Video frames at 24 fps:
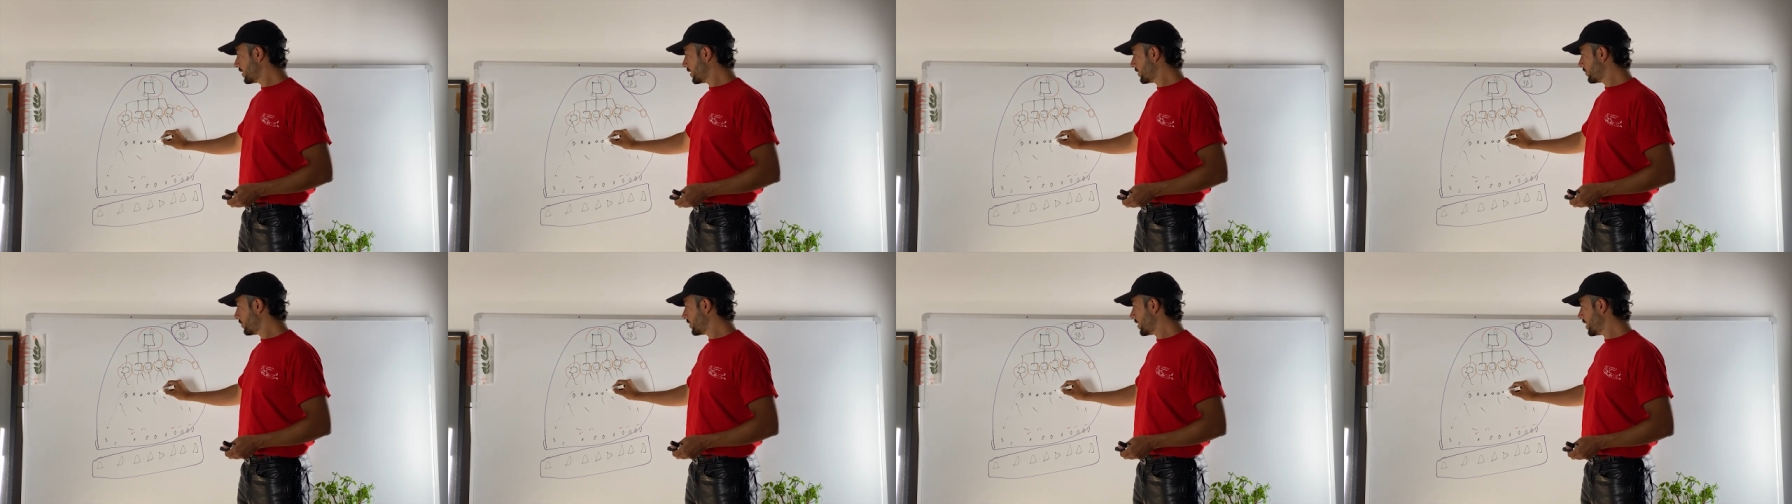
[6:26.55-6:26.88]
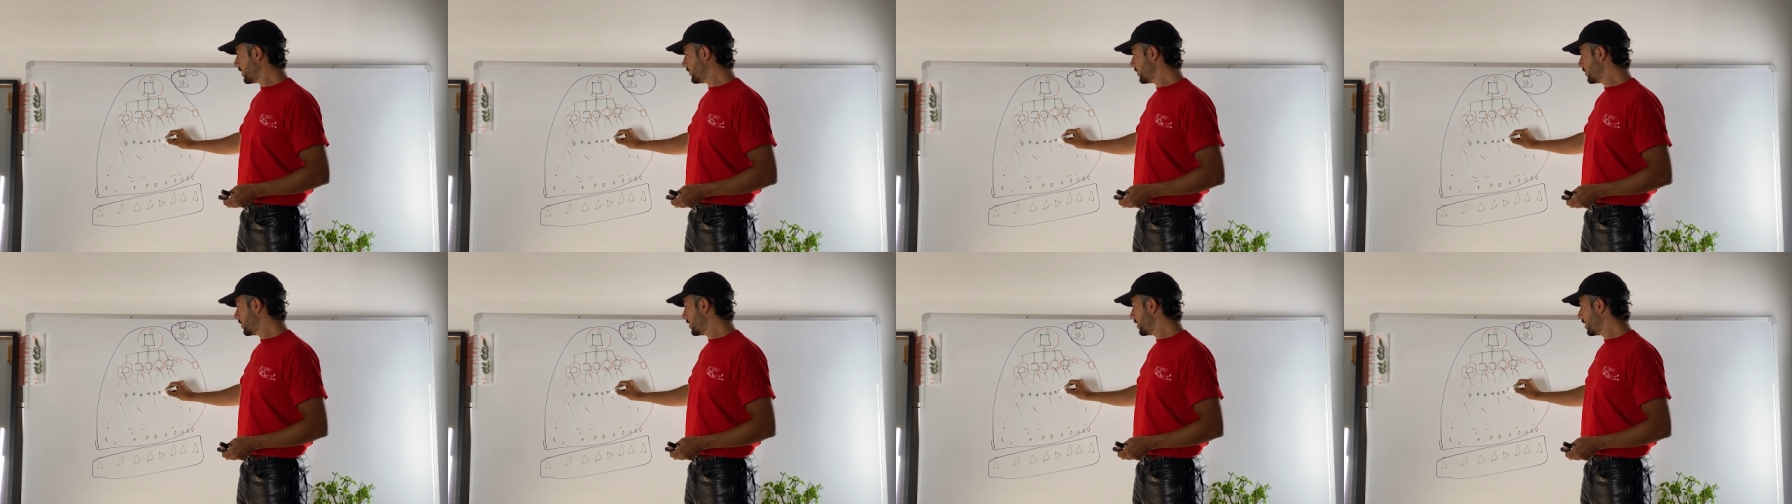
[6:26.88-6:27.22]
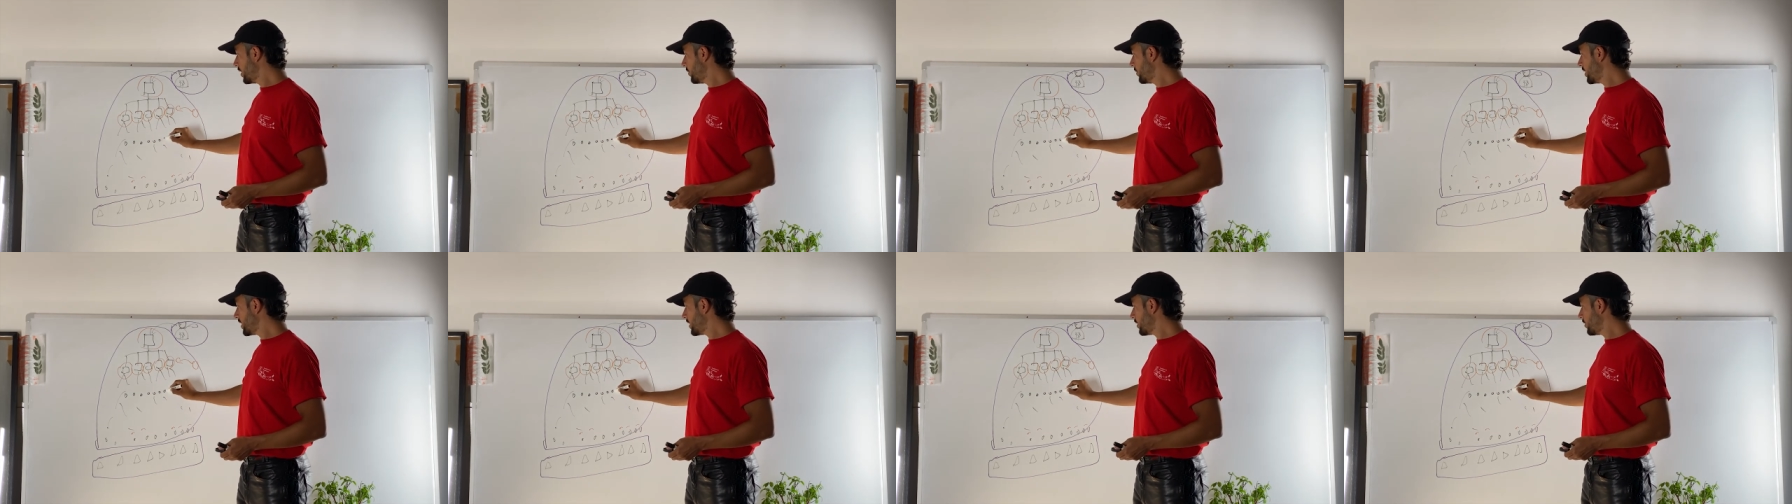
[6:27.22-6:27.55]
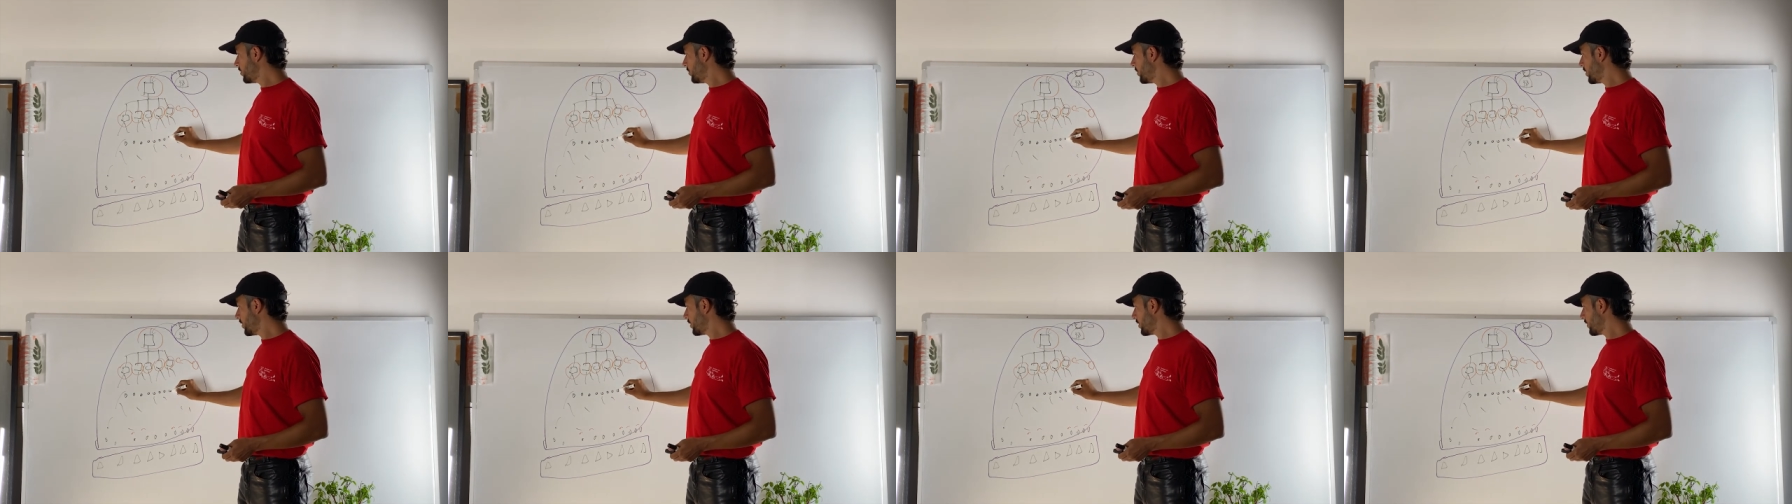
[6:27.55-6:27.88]
they don't have an unlimited
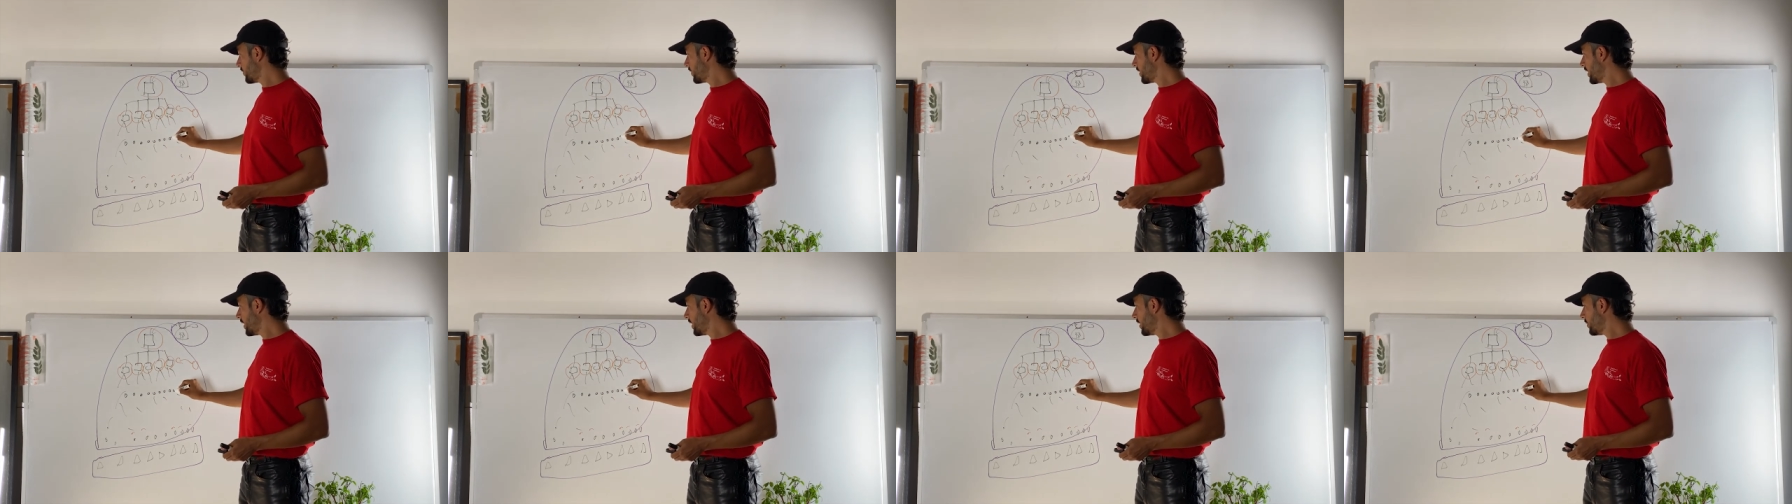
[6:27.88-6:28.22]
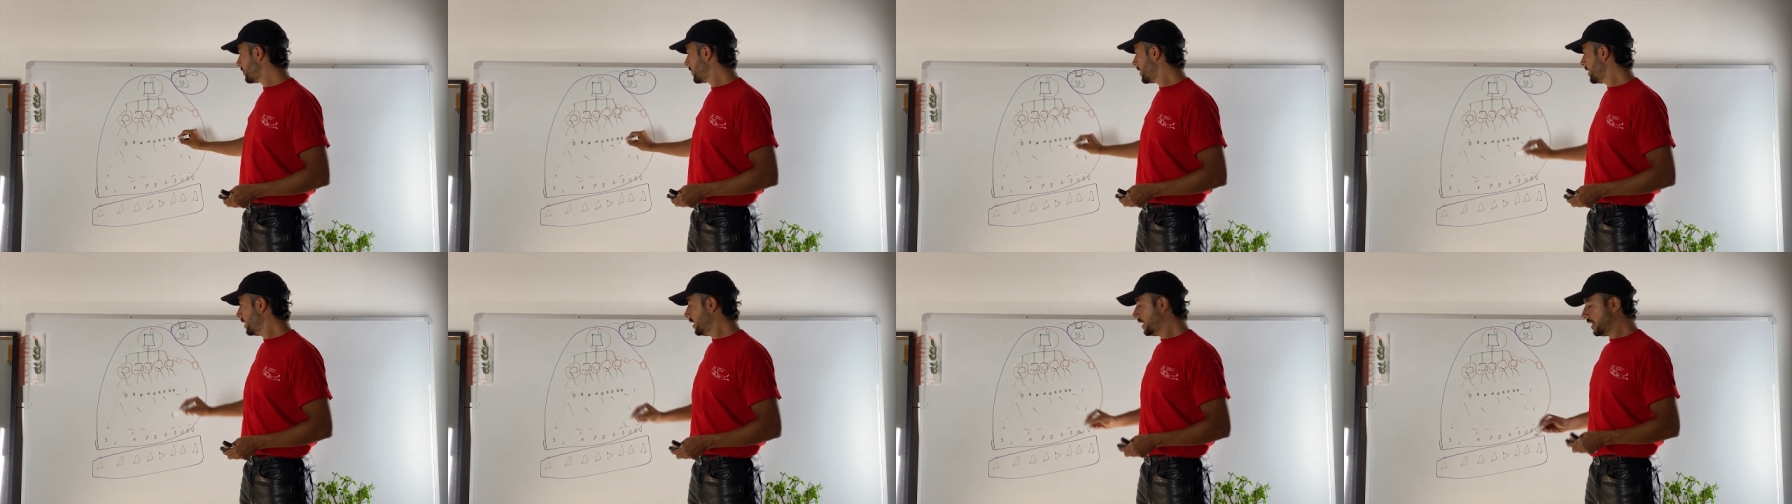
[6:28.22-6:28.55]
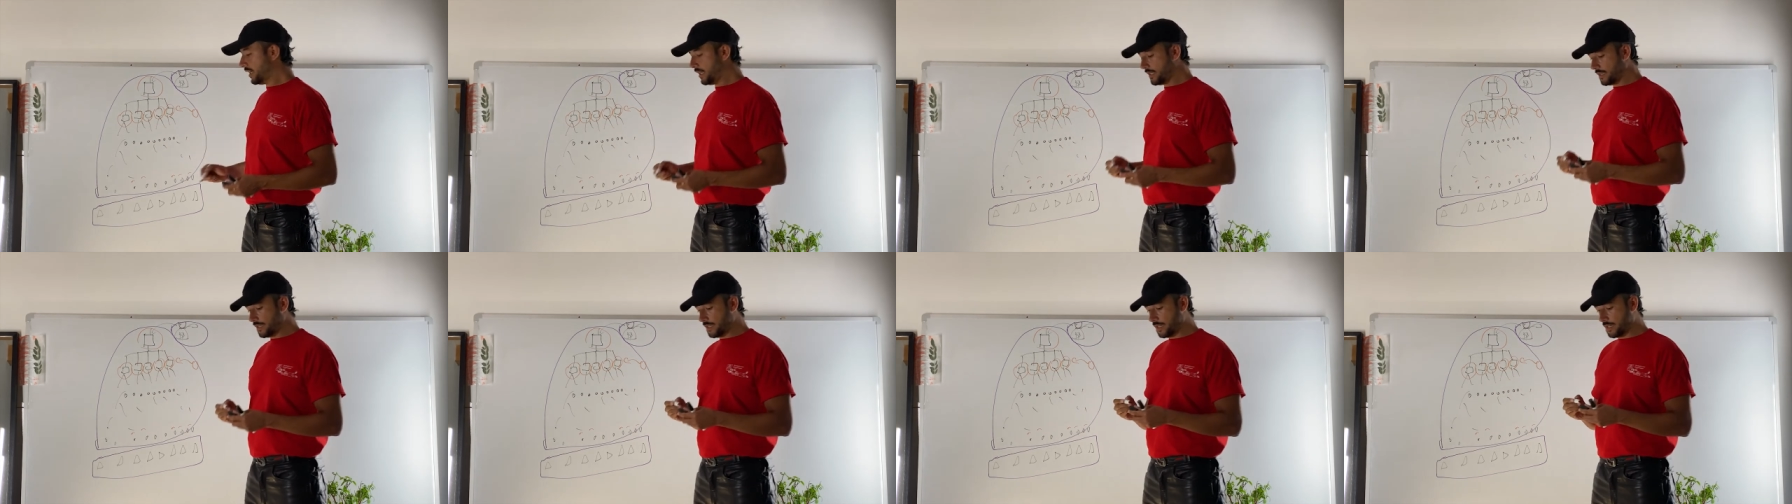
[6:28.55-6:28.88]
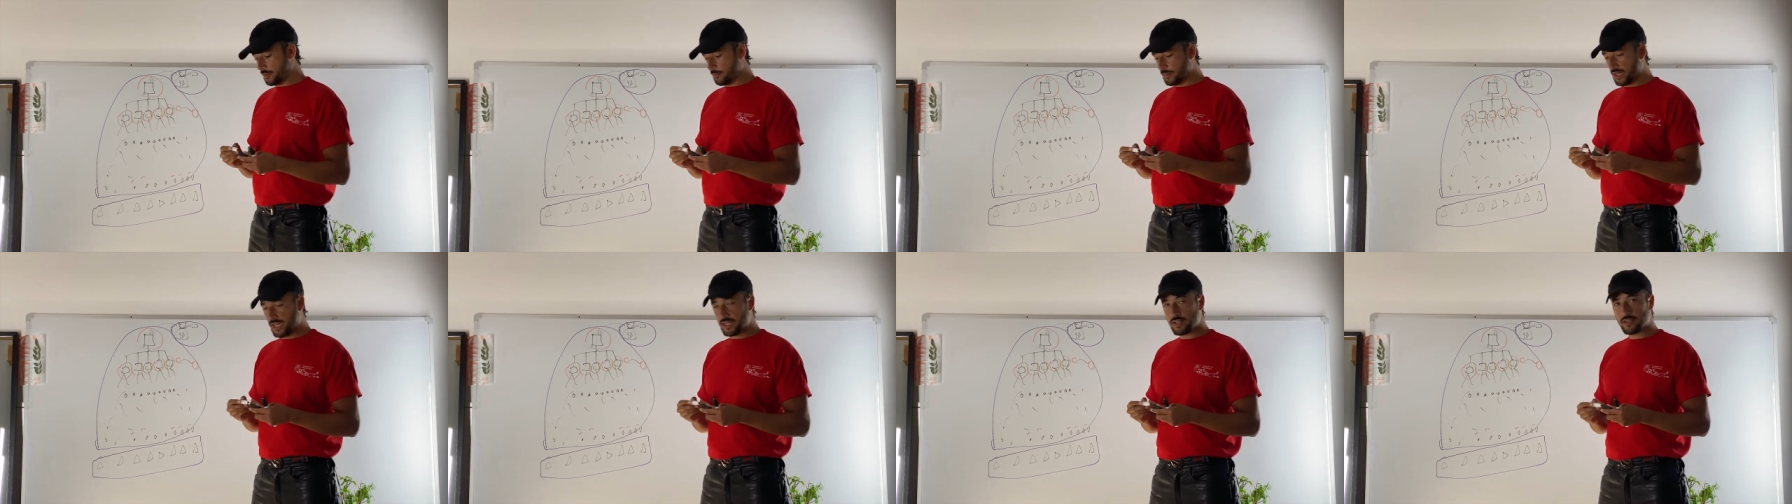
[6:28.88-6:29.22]
amount of time and they
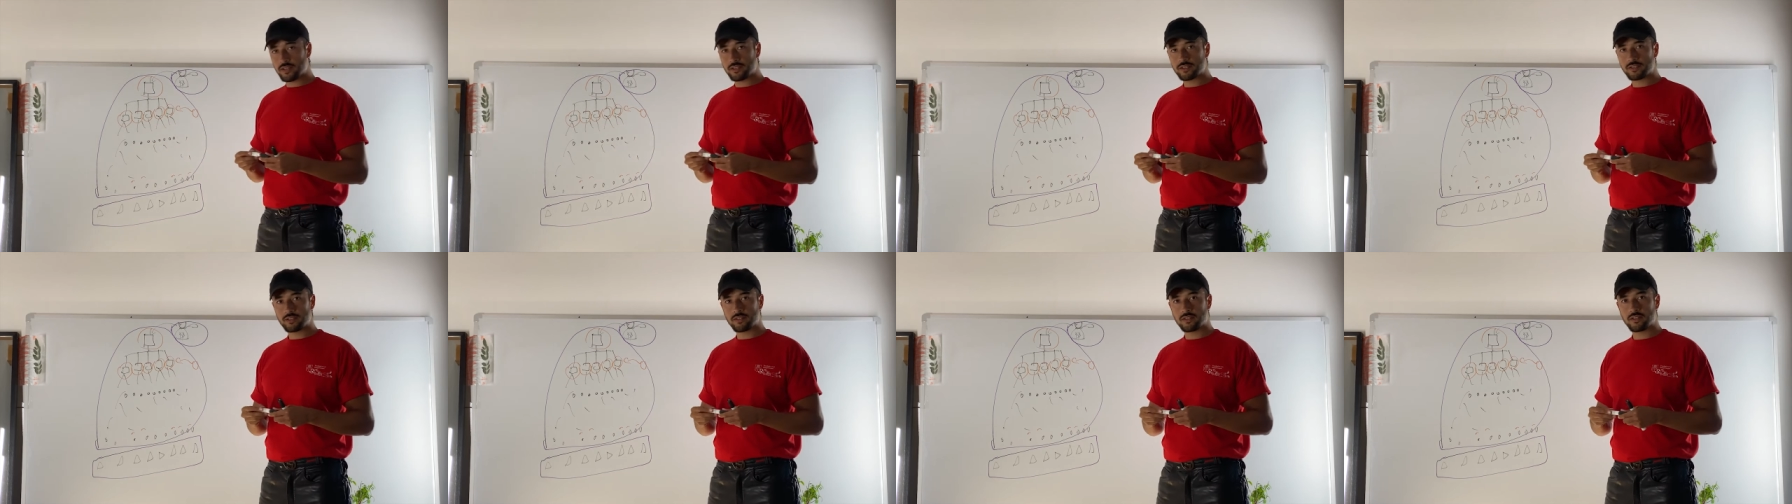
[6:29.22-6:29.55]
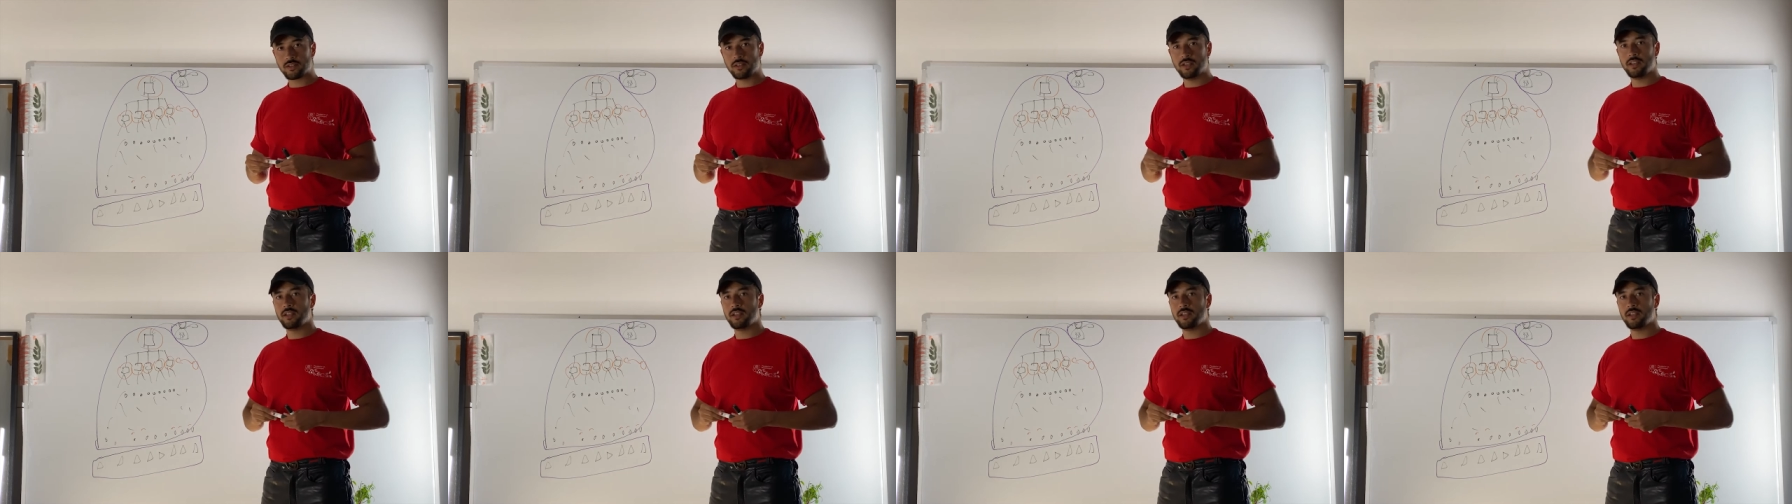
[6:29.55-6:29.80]
are biased.